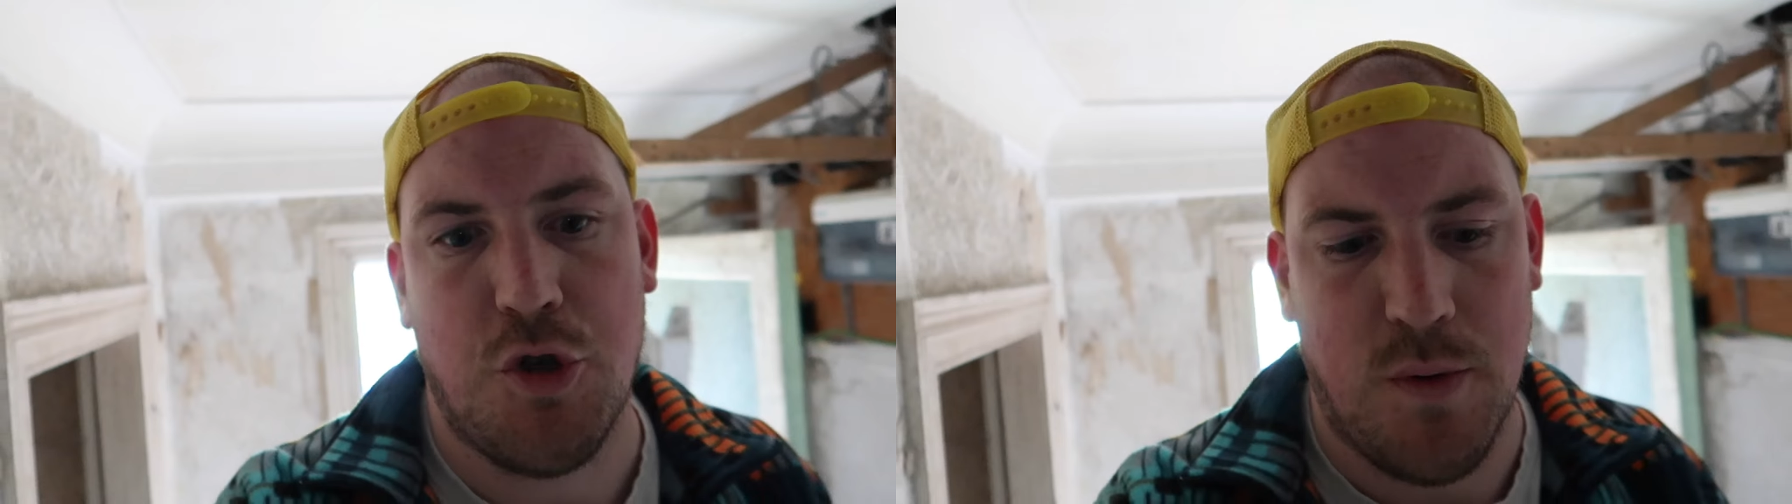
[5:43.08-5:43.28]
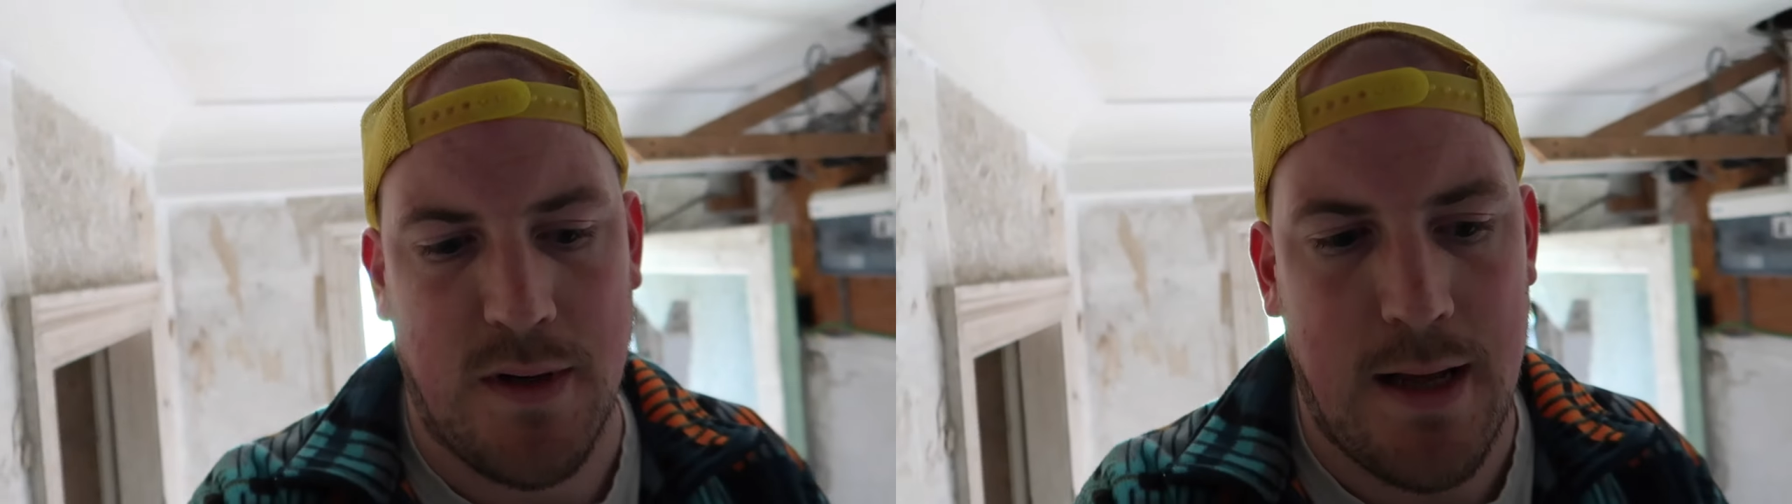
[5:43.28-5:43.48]

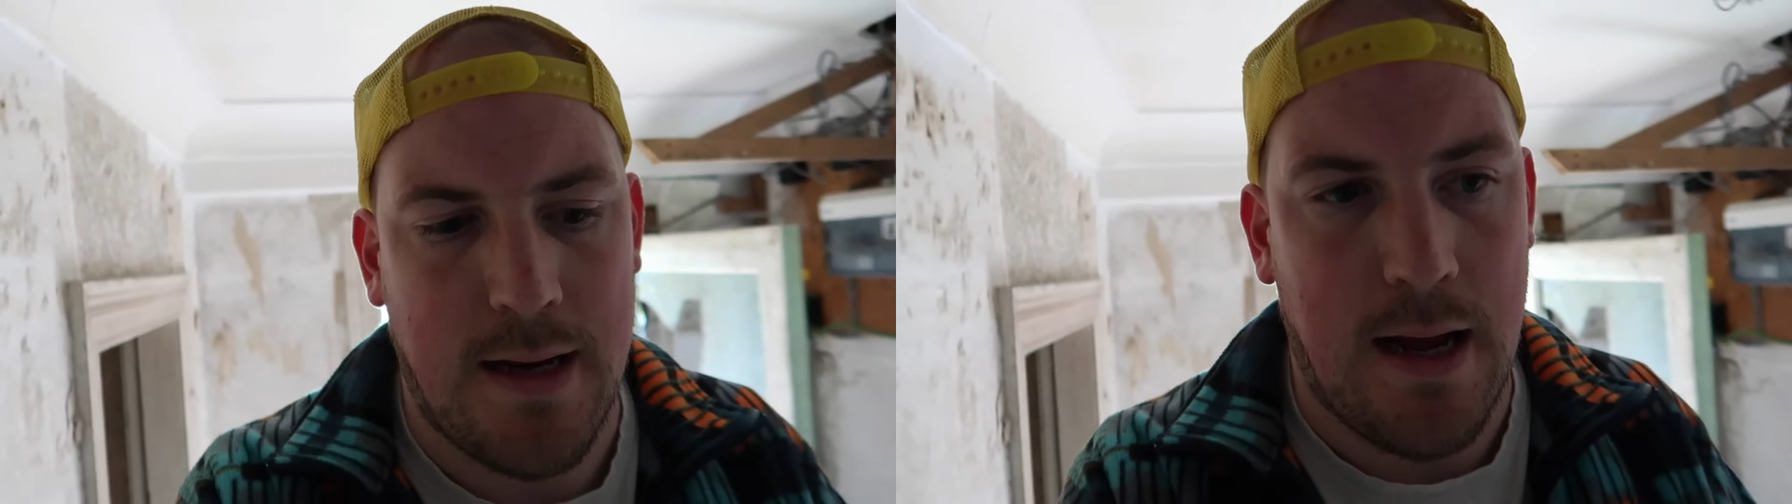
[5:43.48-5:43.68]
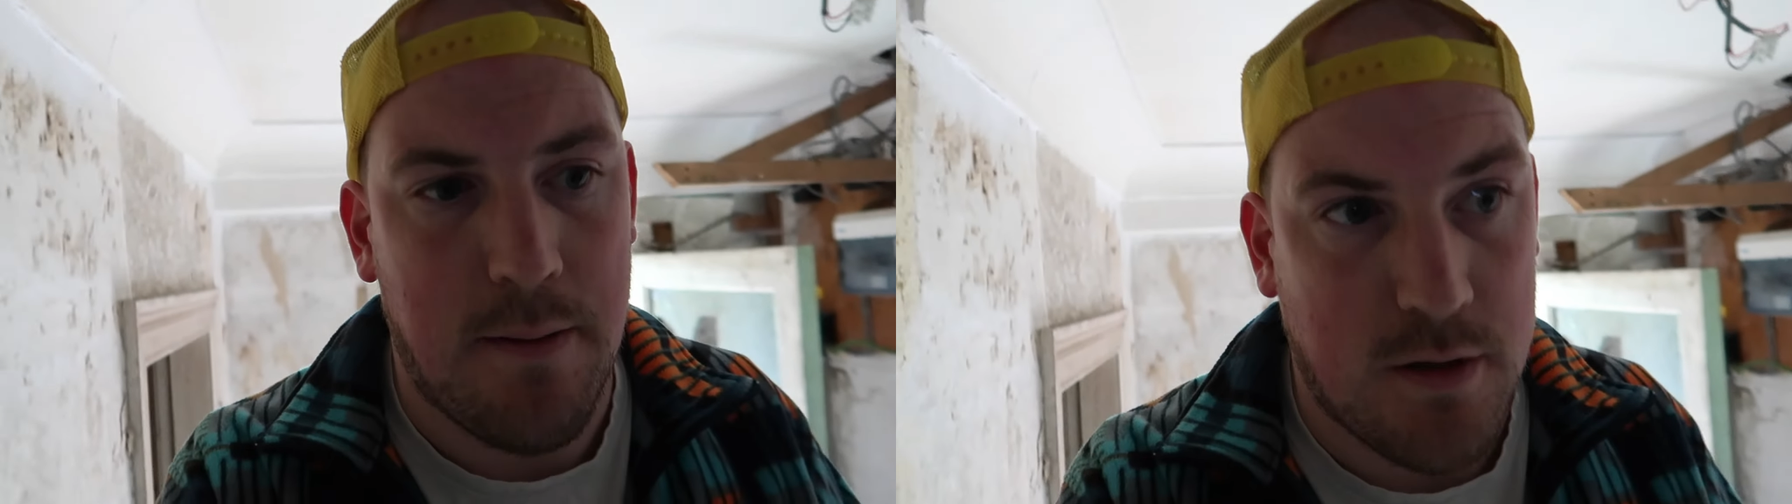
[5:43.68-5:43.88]
showing that
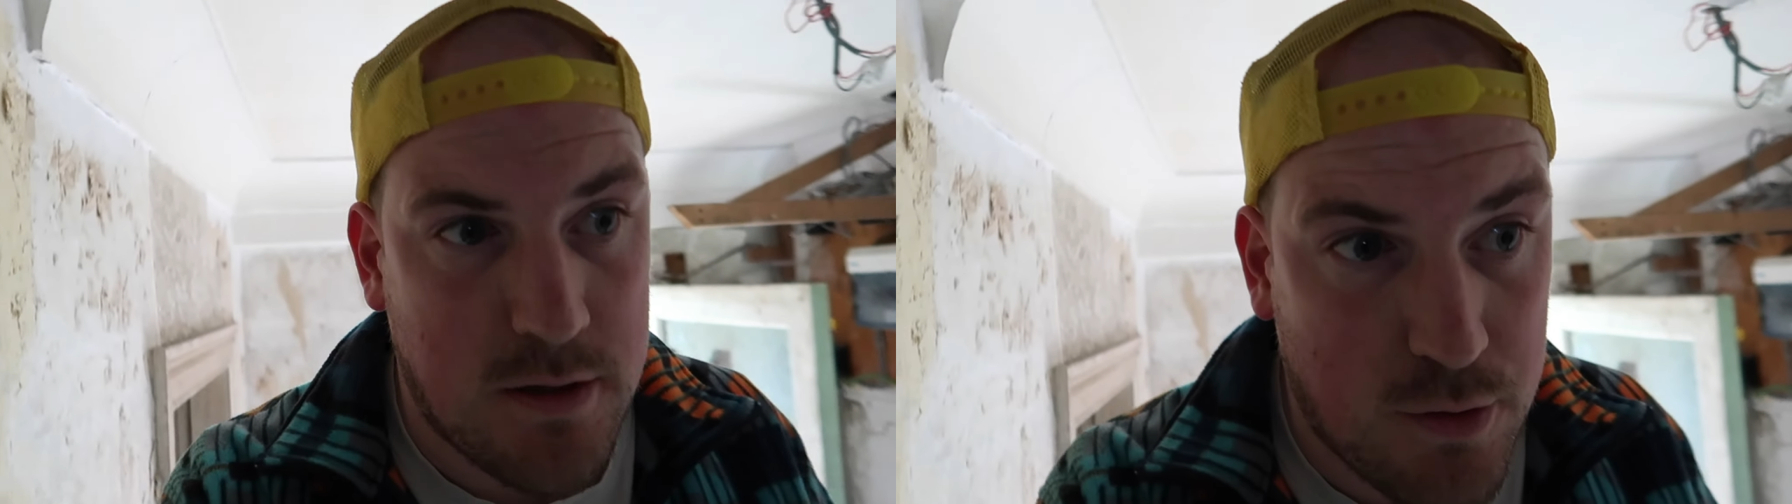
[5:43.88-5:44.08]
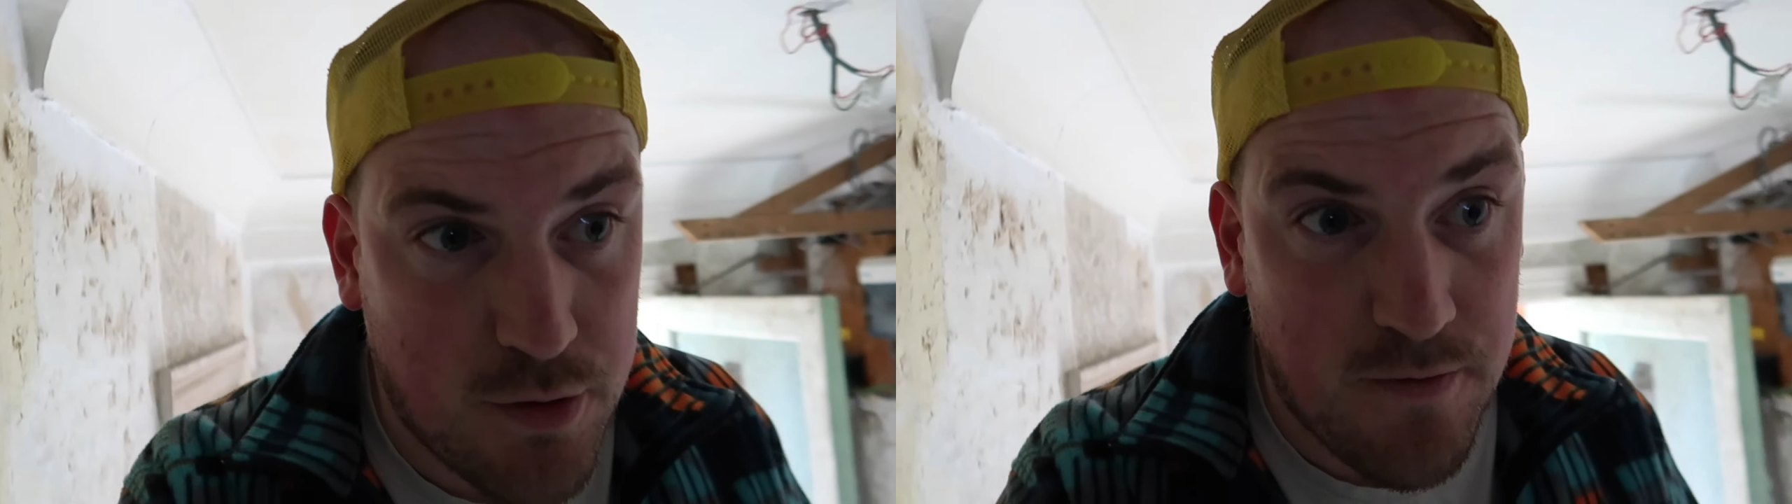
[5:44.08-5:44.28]
yet because
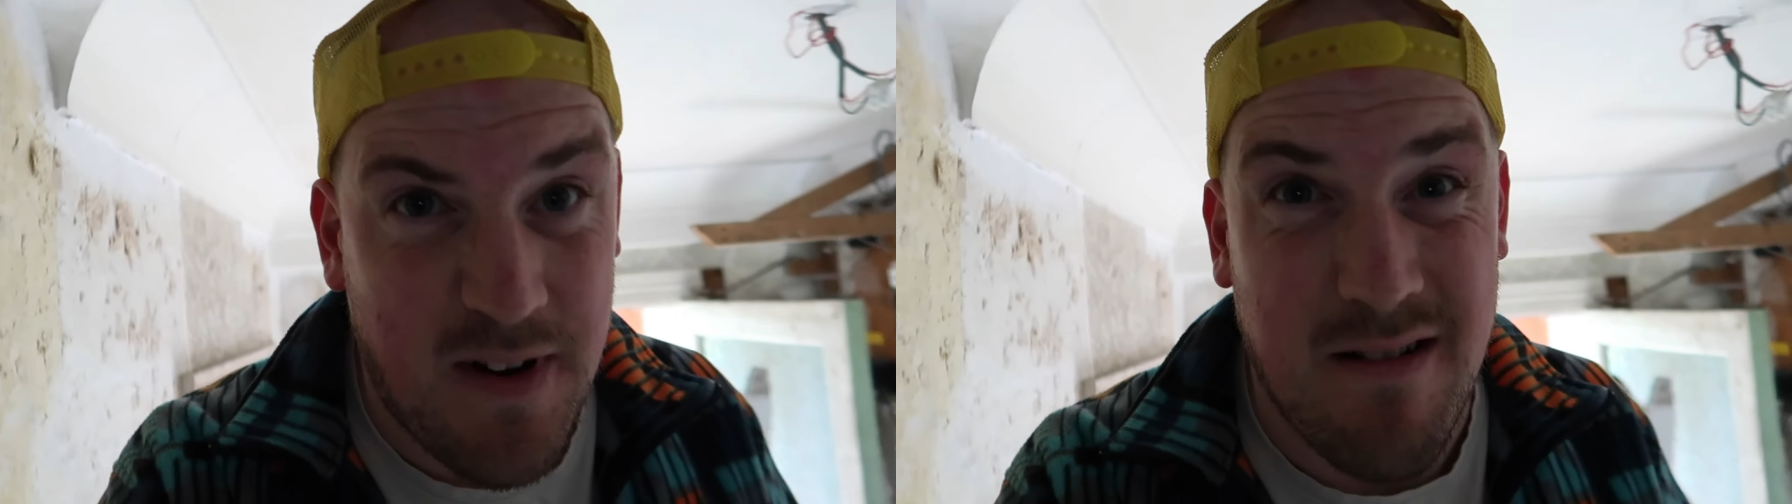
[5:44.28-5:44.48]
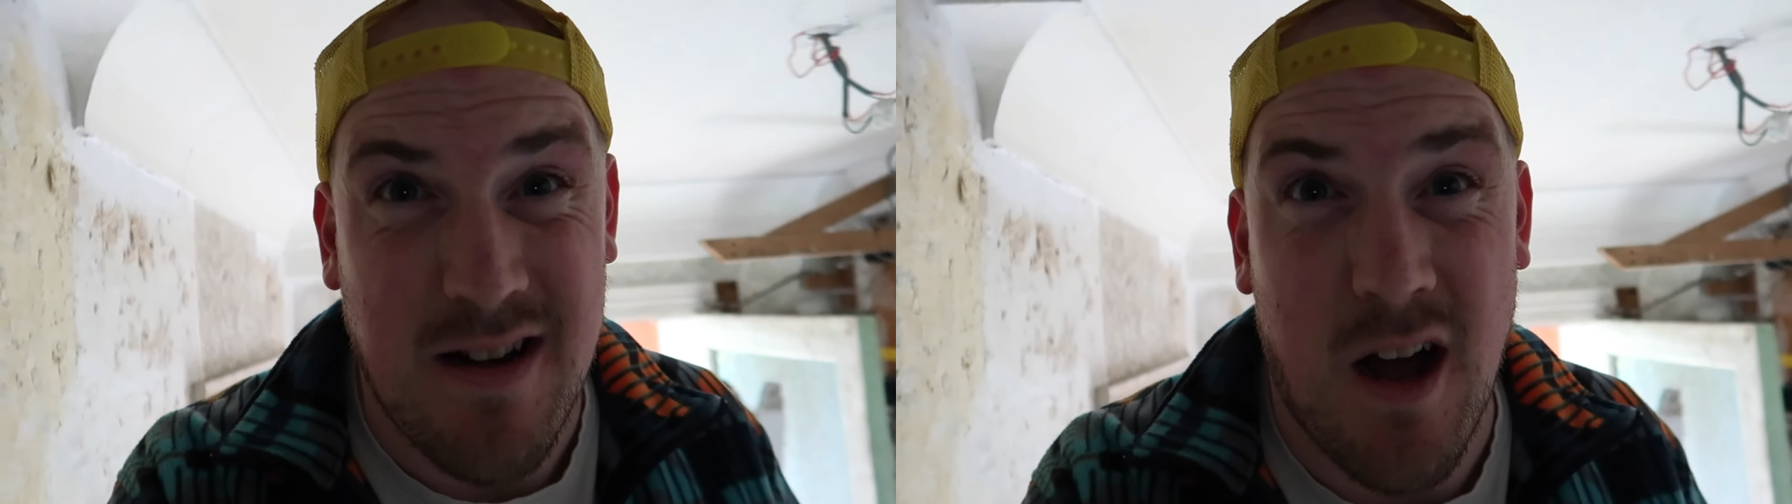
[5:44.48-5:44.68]
it's also
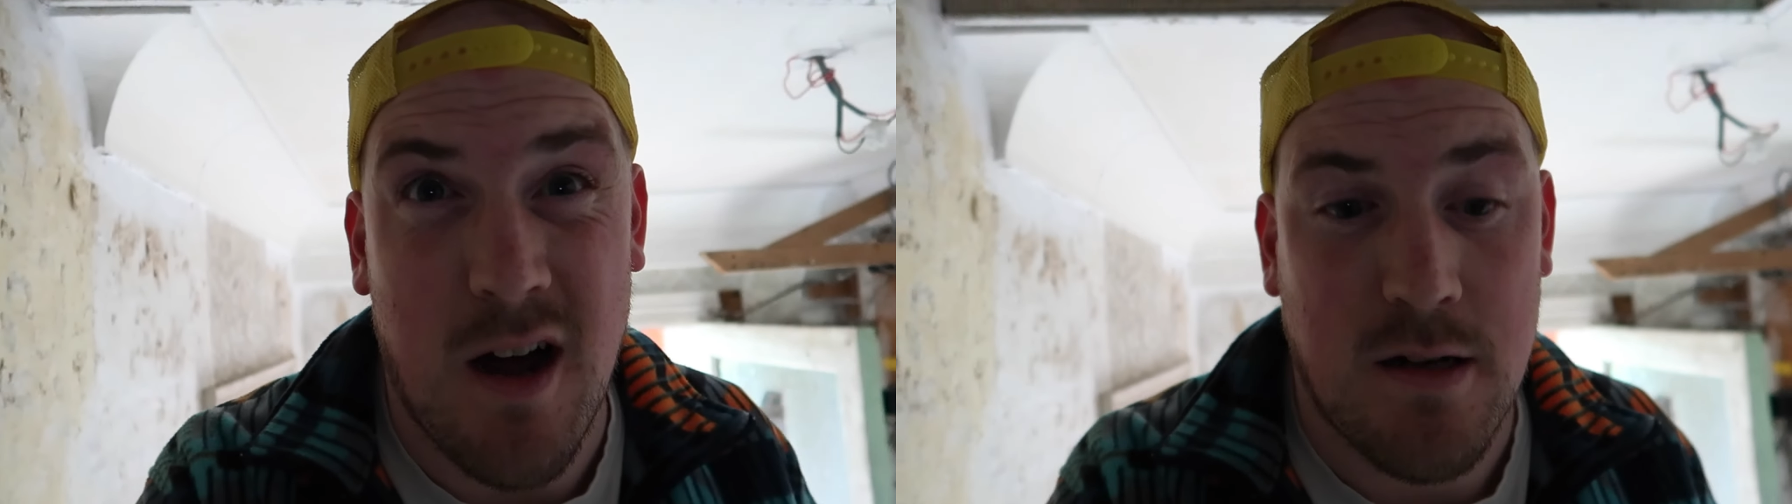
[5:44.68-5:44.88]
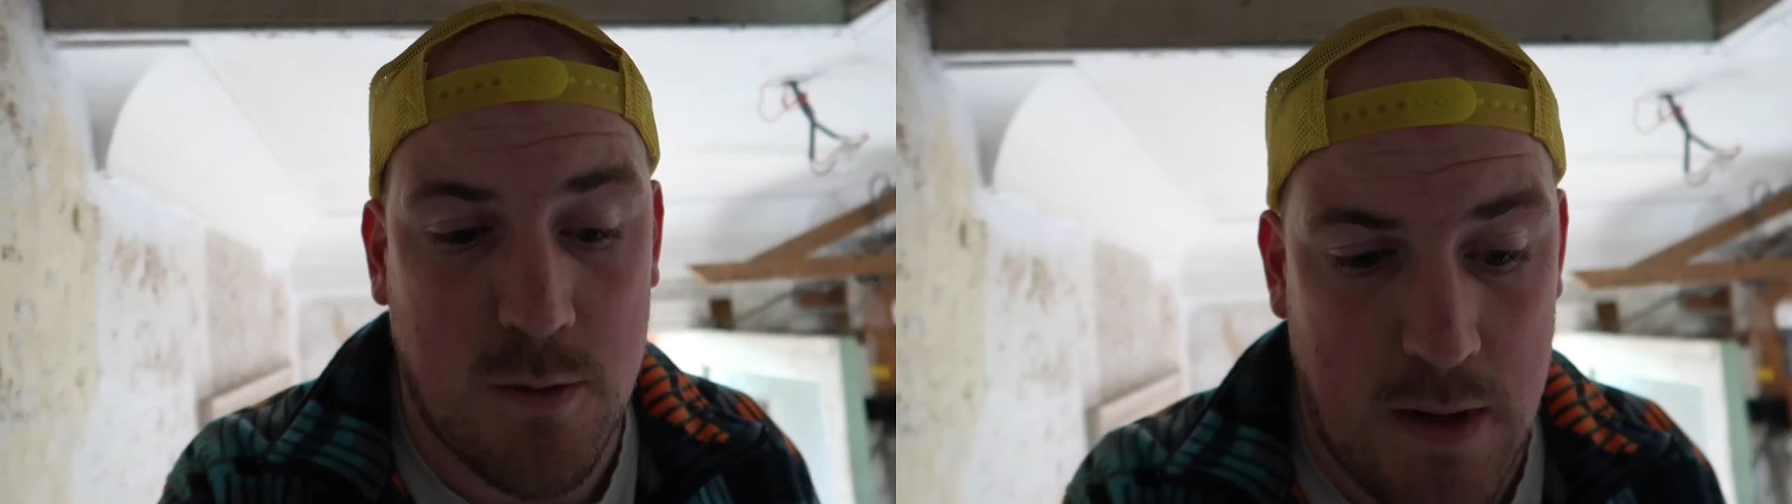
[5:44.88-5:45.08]
very
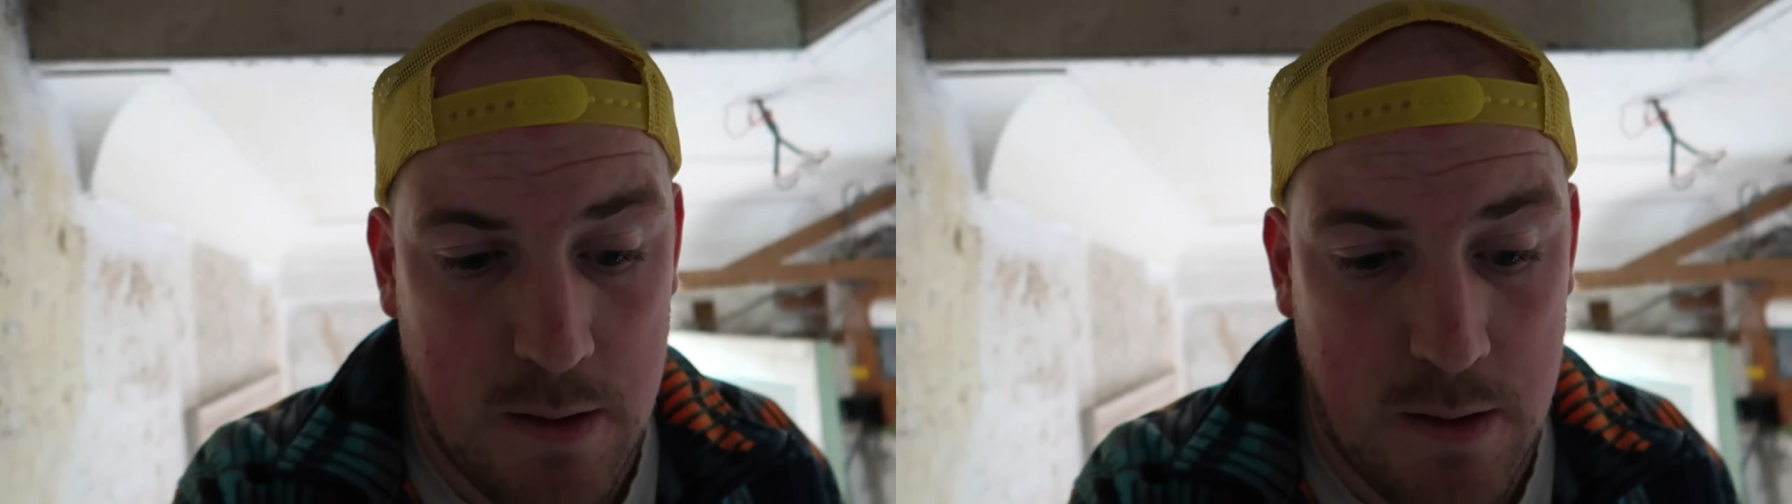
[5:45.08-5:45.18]
dark as well.